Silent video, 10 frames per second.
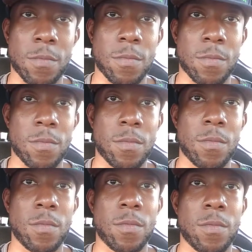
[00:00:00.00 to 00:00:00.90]

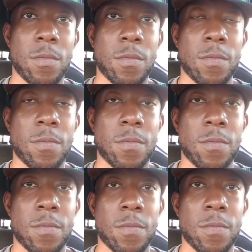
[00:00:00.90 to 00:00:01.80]

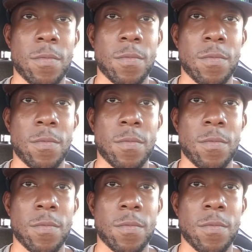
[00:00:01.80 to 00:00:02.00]
No one is speaking in this clip.